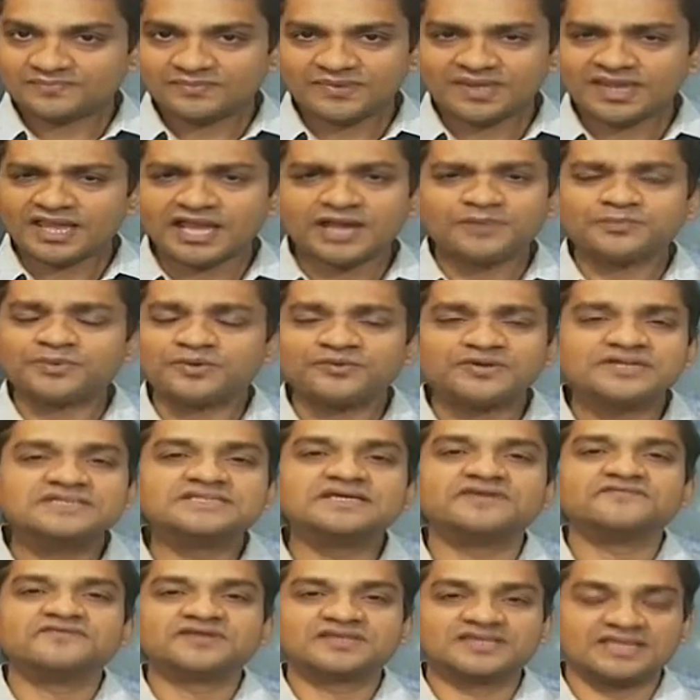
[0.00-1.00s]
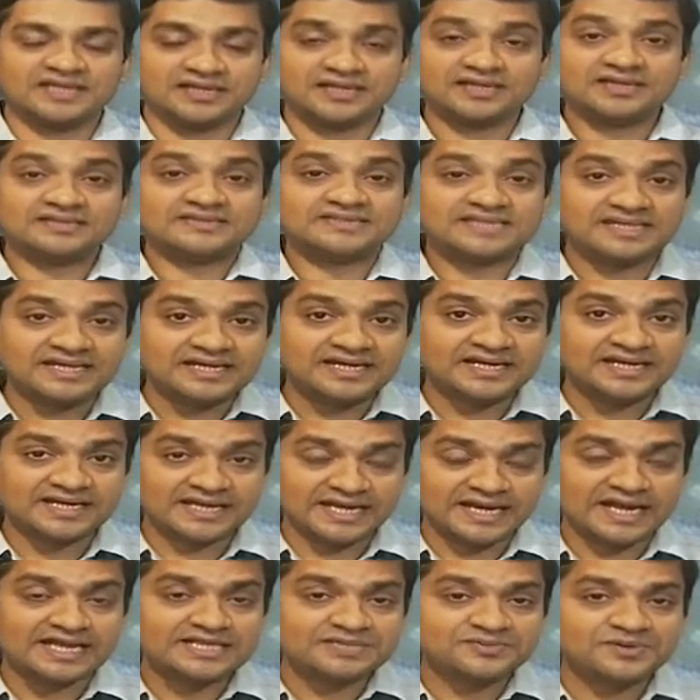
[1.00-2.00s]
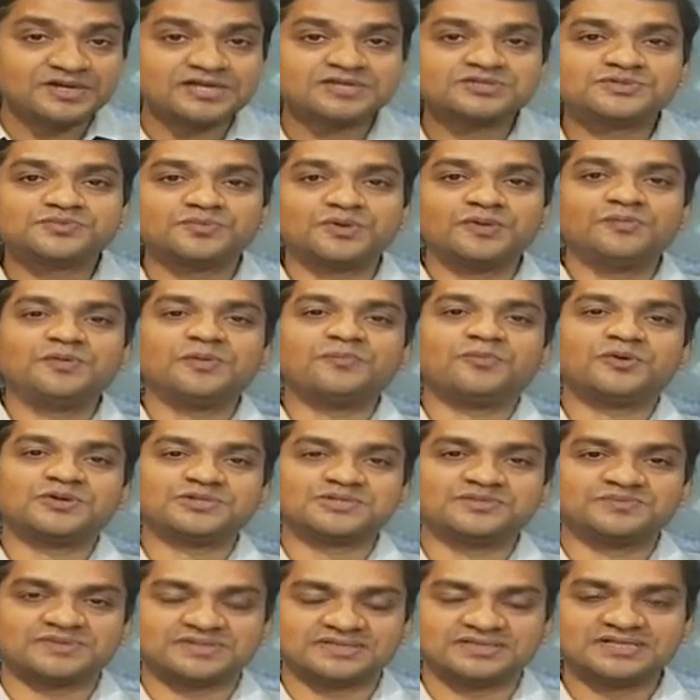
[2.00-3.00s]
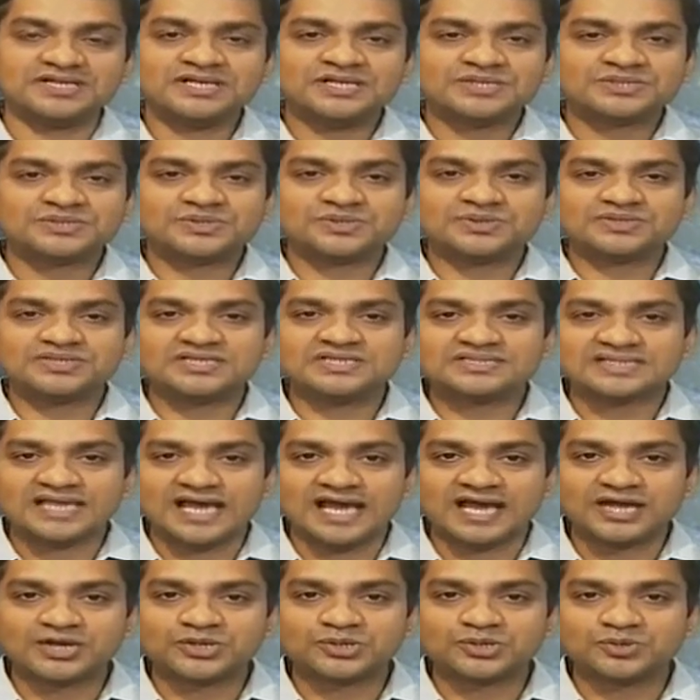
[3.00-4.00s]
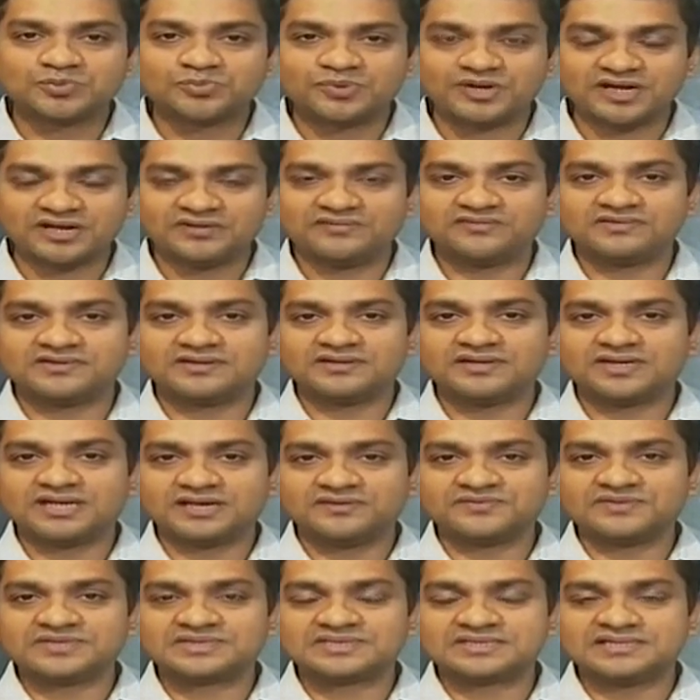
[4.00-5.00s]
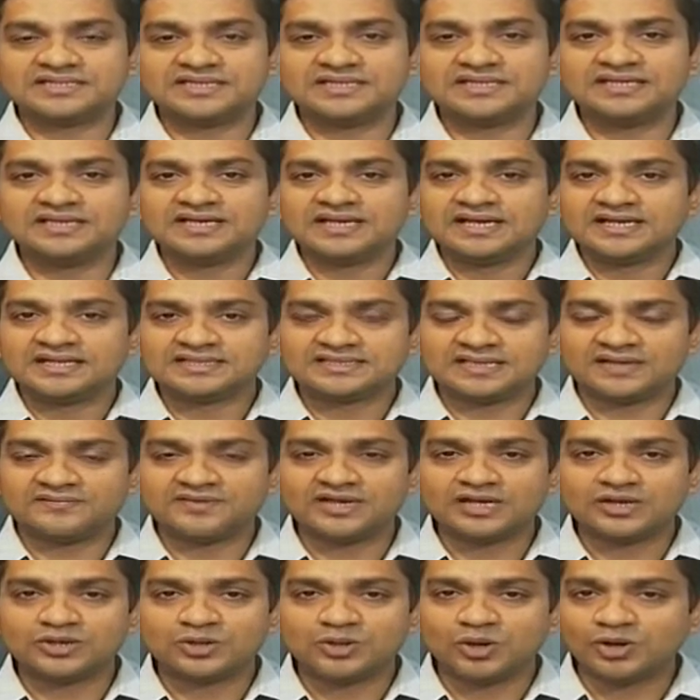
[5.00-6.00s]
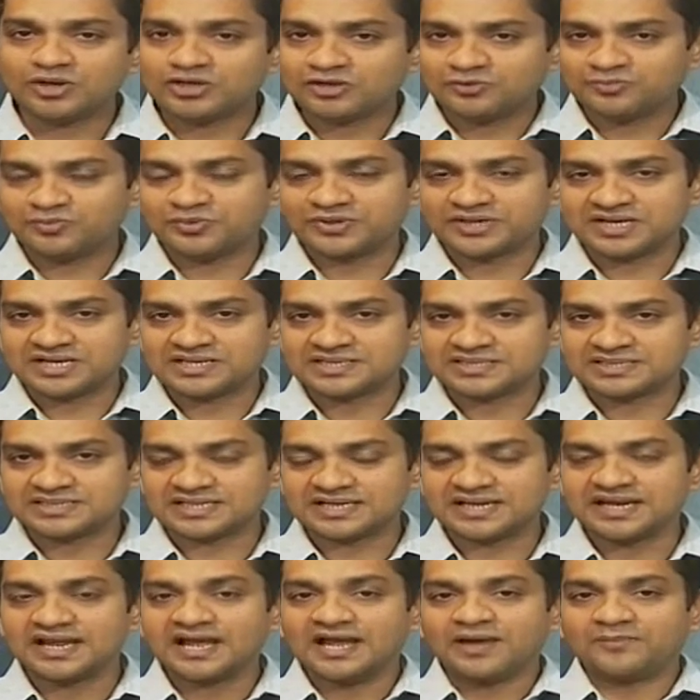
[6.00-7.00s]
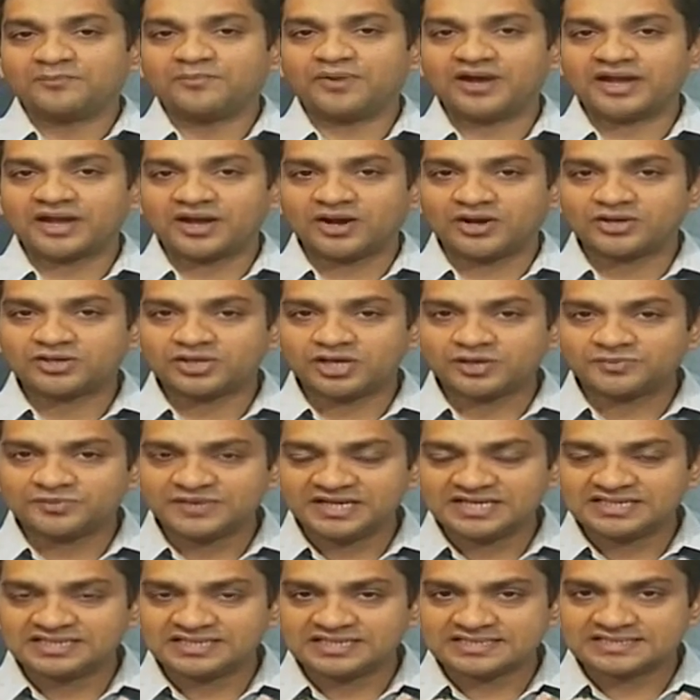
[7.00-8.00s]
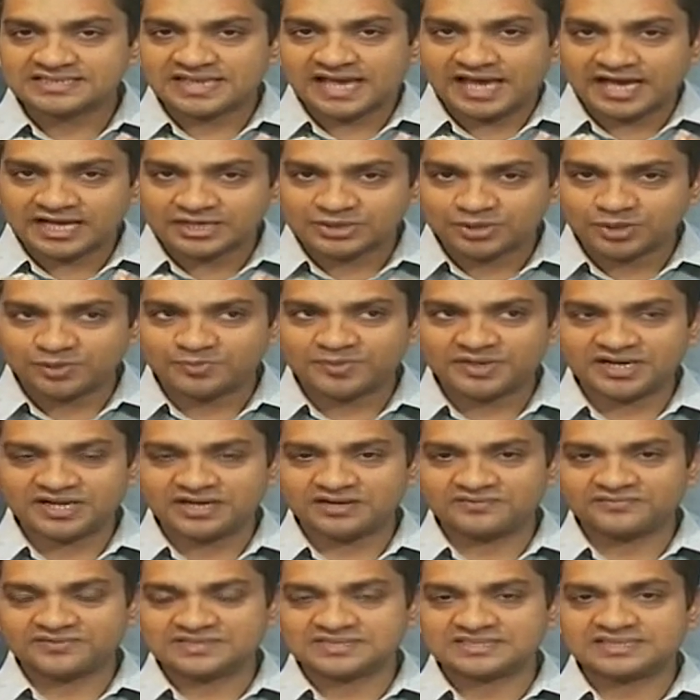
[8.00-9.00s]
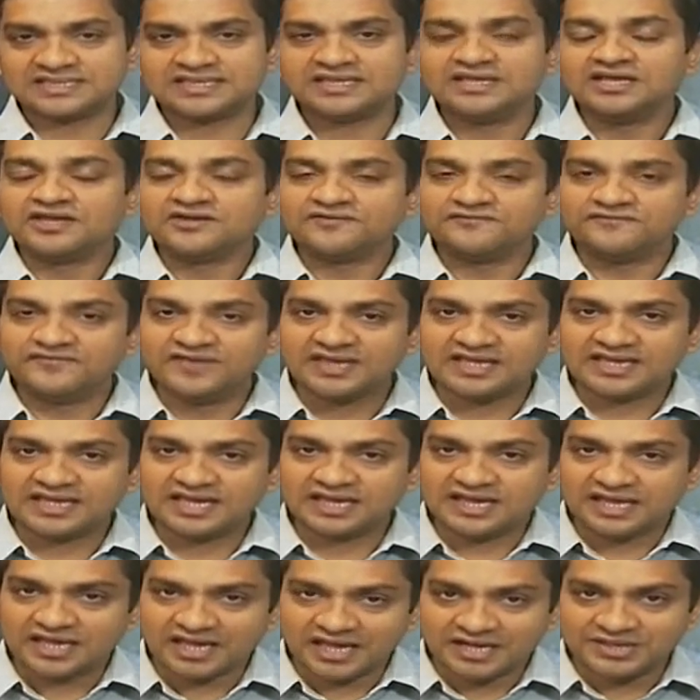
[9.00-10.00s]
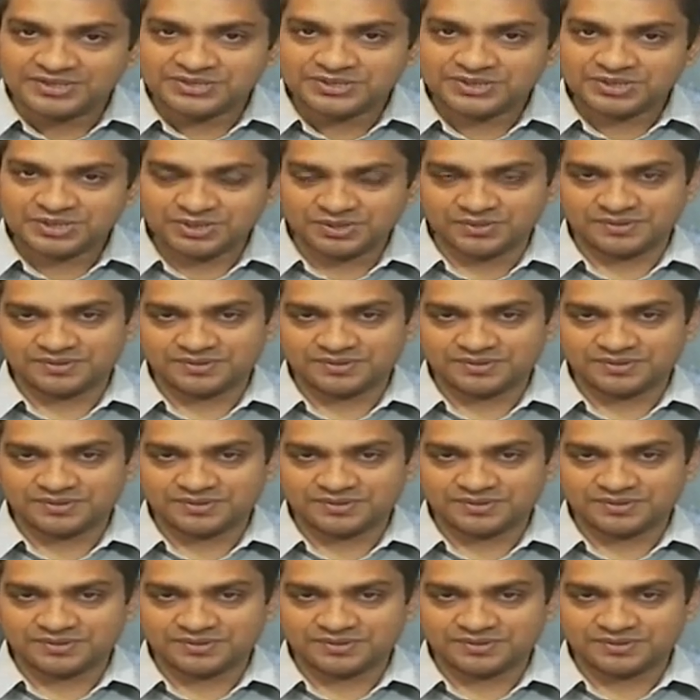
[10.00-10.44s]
it provides everything. Genetic enhancement will be possible. So this agrobiodiversity is having a lot of potential. By adopting this agrobiodiversity, we can ensure